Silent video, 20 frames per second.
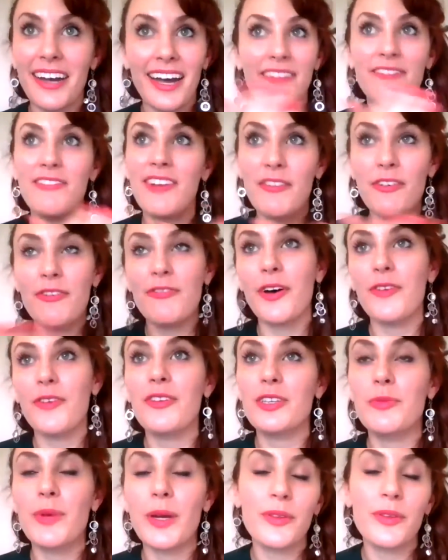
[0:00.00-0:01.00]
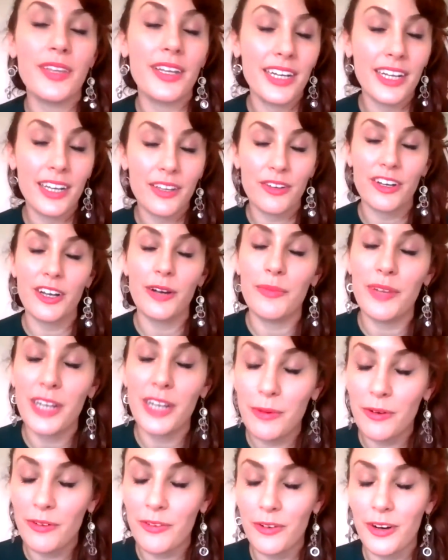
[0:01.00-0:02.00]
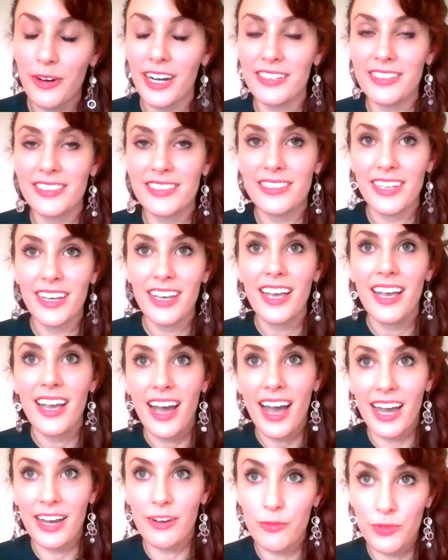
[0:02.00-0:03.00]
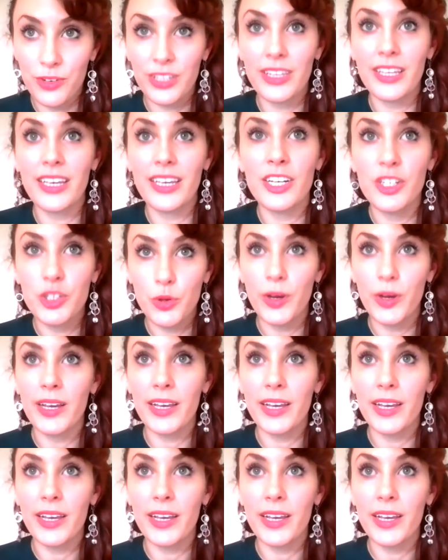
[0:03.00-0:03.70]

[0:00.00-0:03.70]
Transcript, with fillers: I've never felt this way with any other company before. I just I really enjoy